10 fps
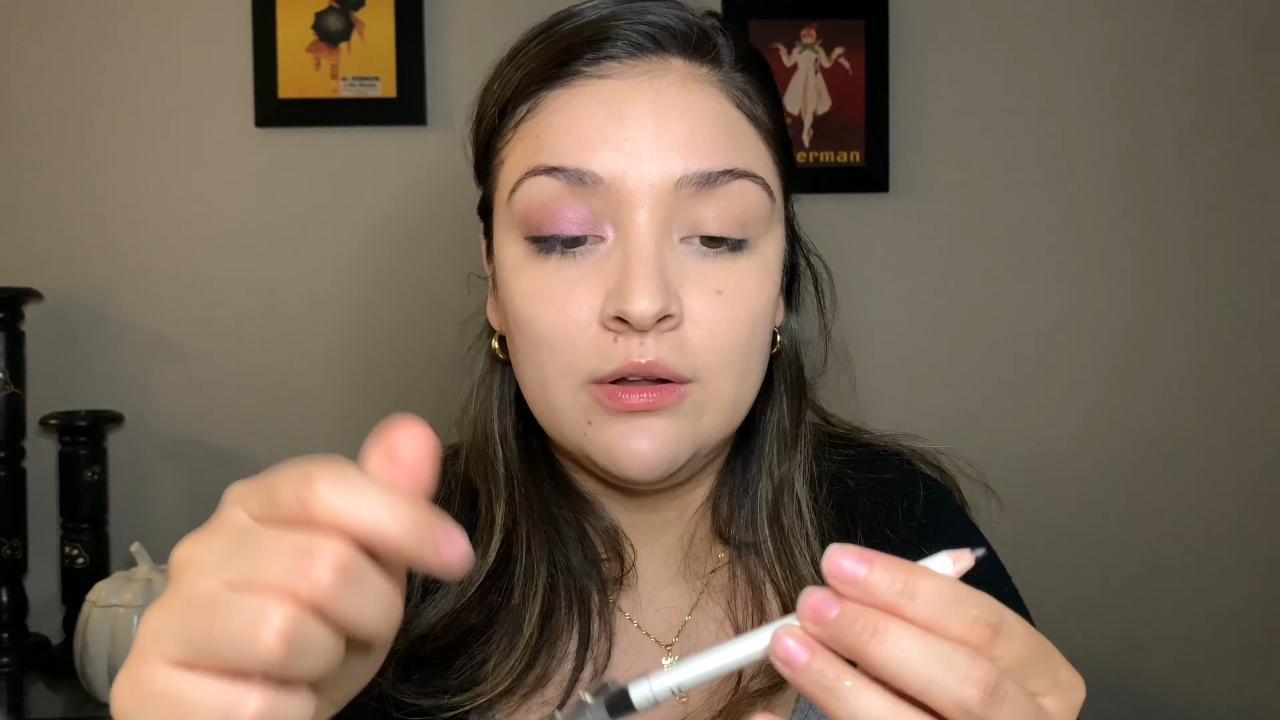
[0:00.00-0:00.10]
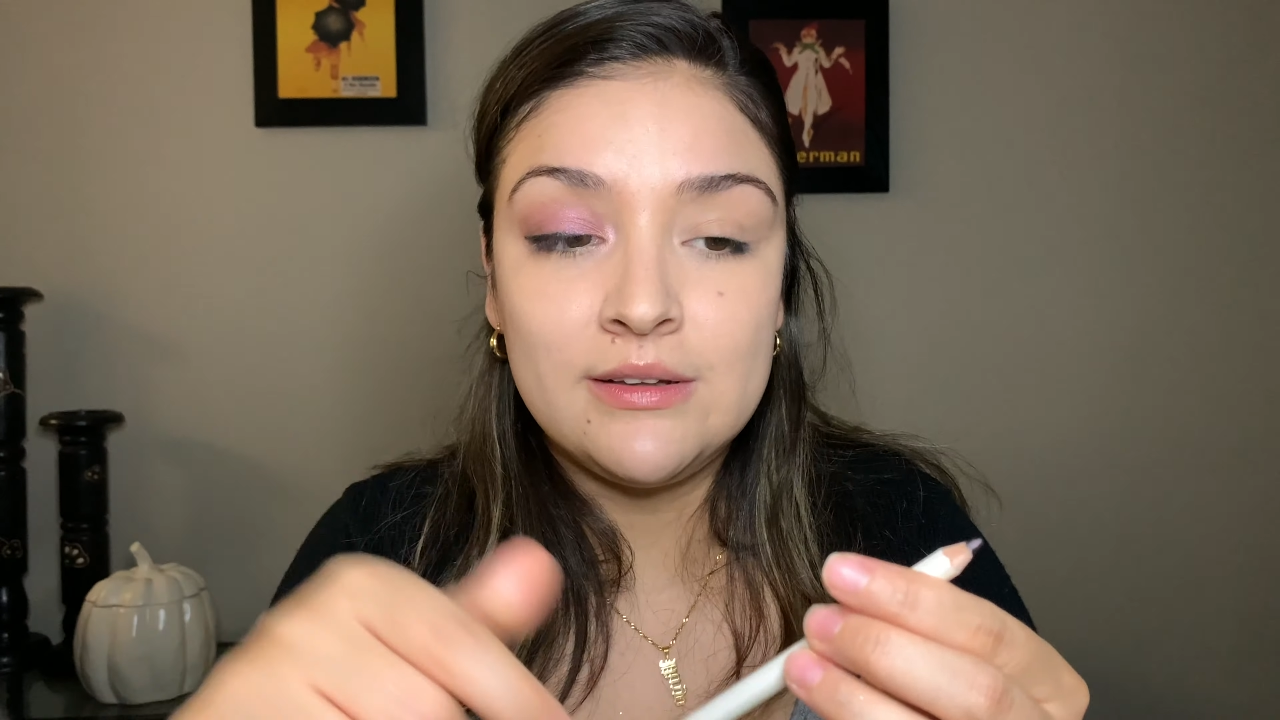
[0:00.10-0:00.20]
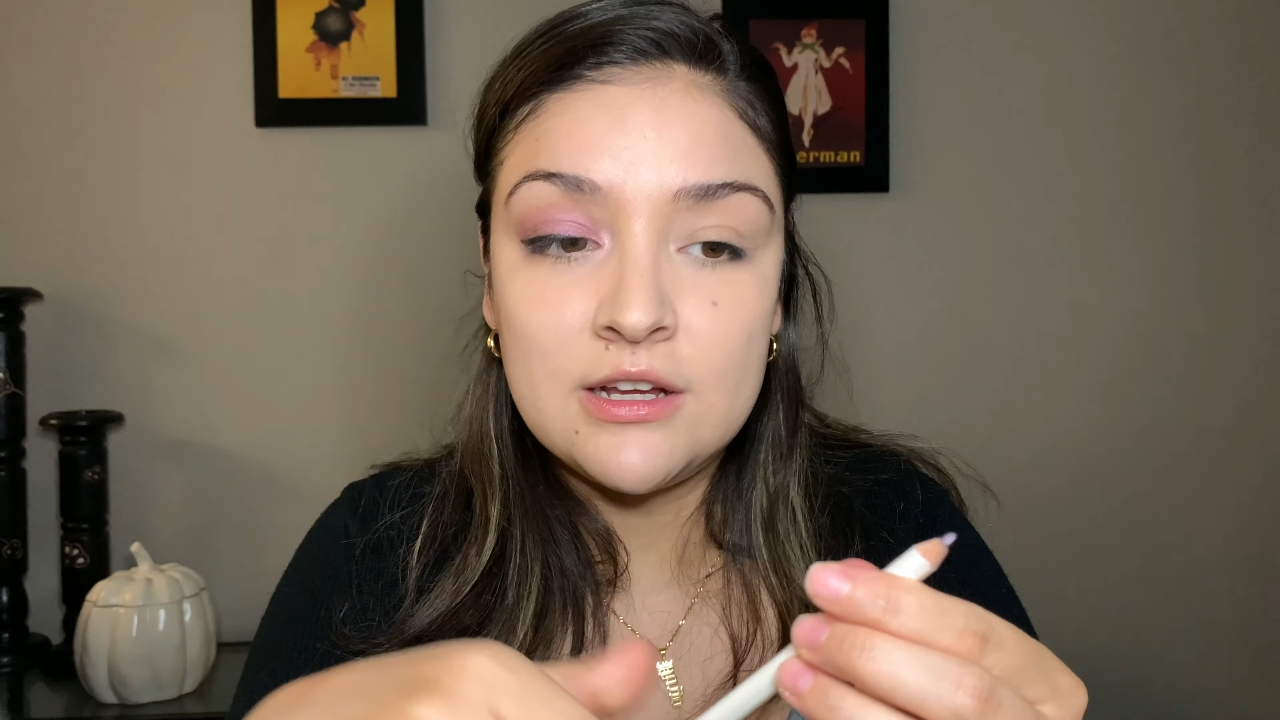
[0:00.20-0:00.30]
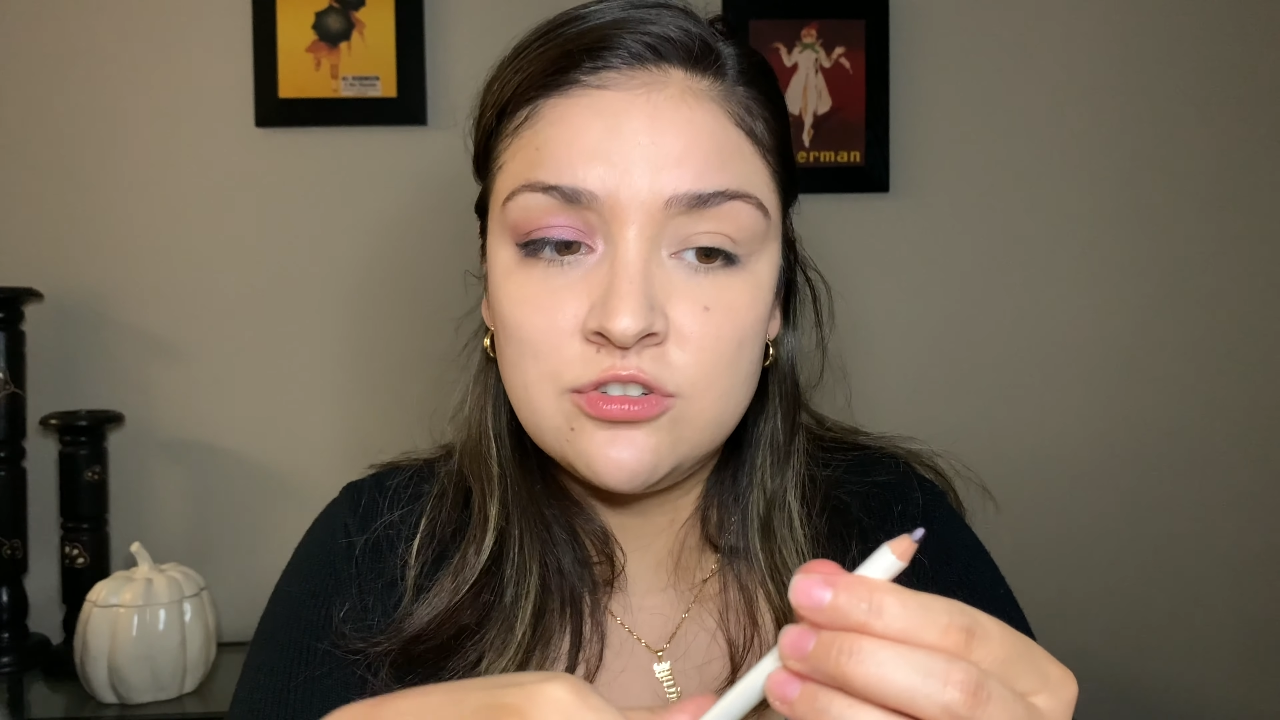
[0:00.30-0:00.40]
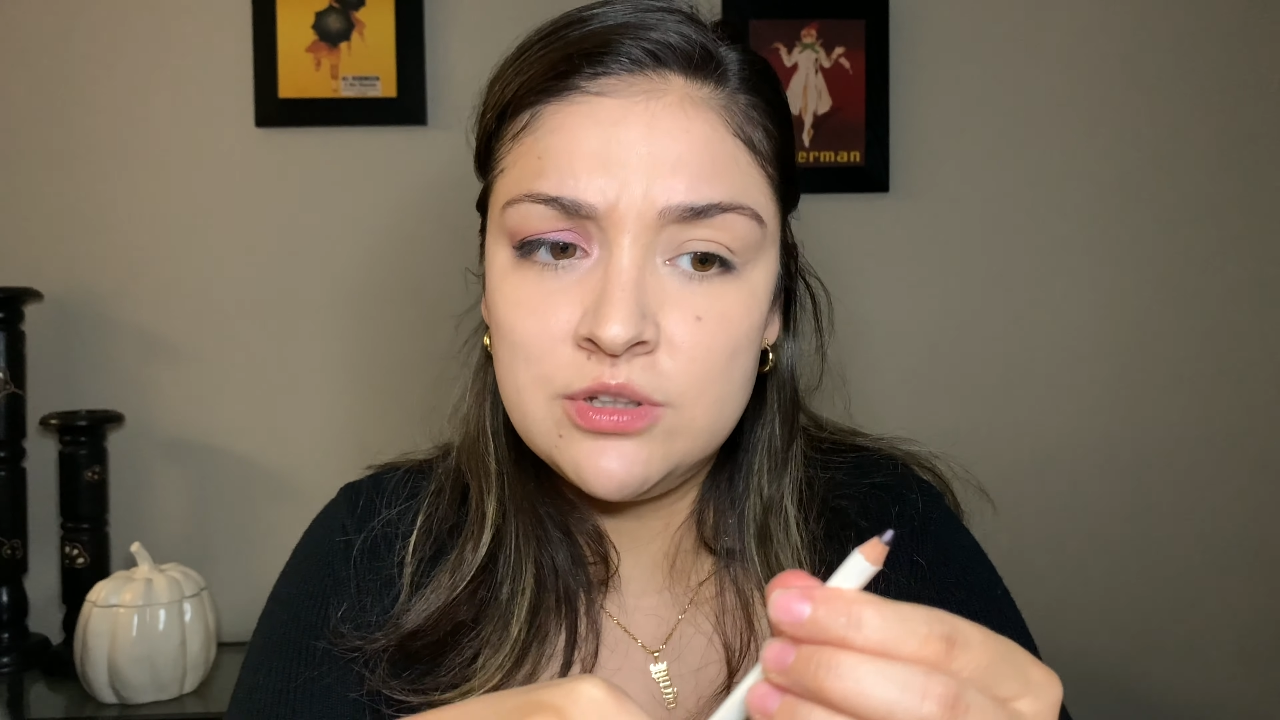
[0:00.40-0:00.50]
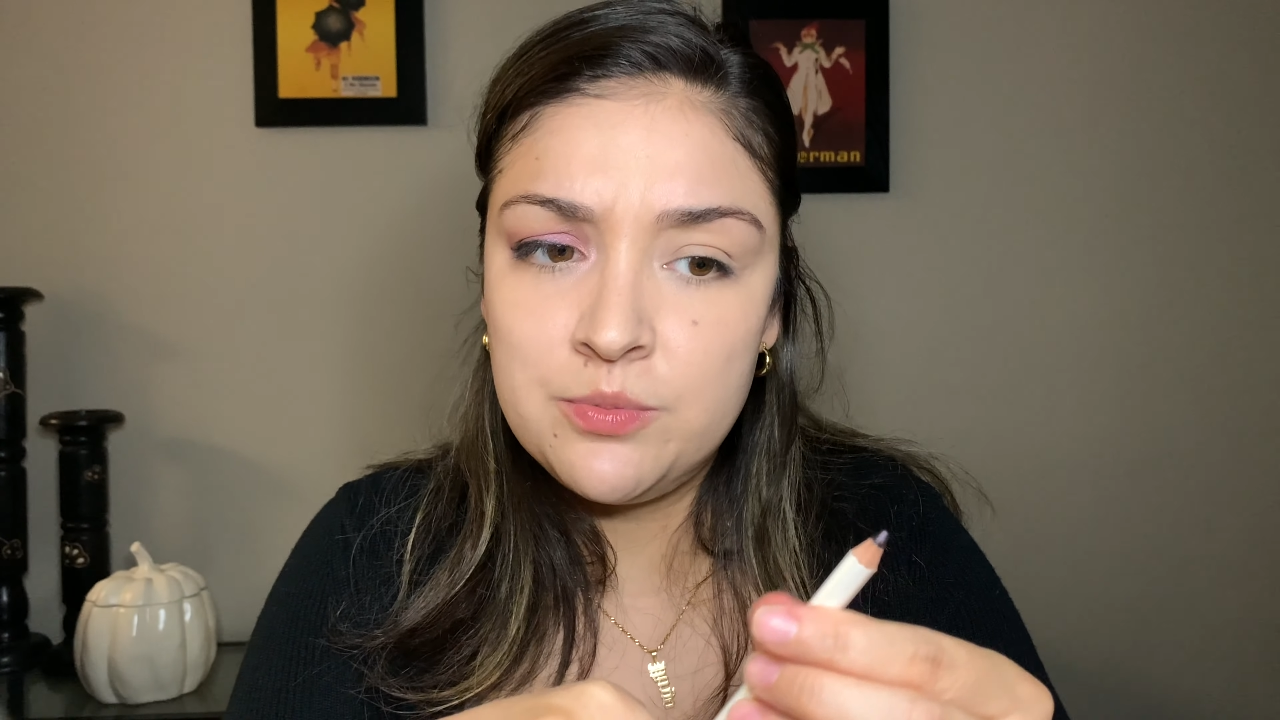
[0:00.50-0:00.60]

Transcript: It's actually